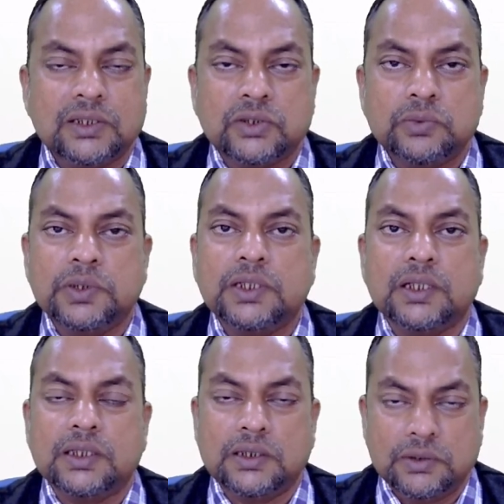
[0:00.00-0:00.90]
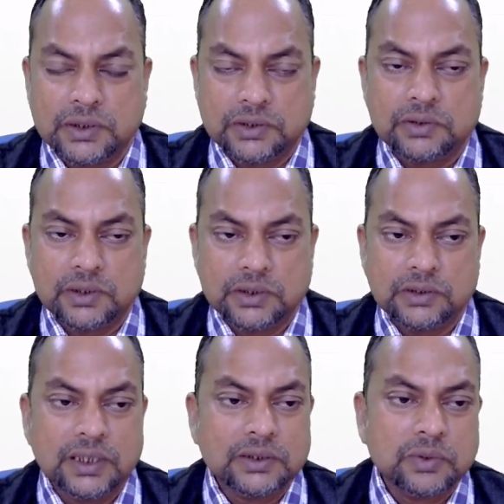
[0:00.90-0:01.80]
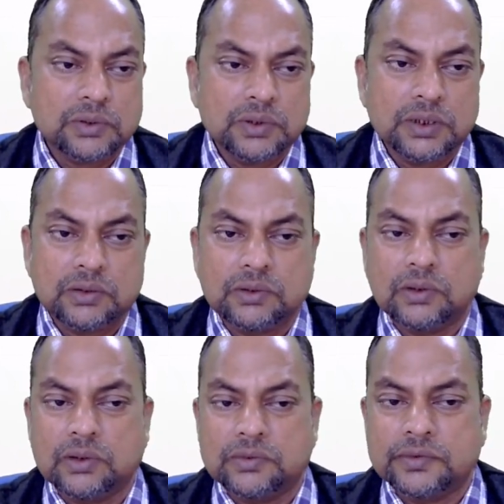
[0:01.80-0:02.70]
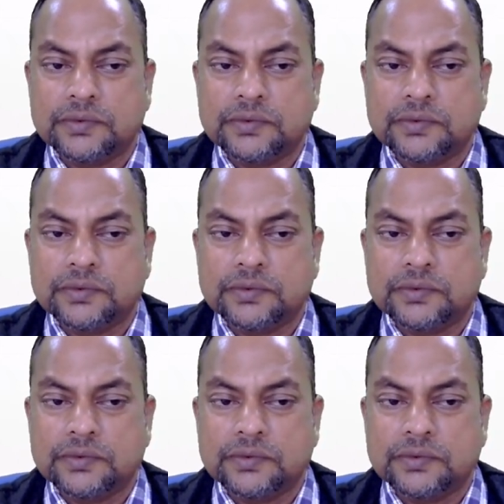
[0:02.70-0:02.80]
has to be taken into consideration. That's what we need to talk.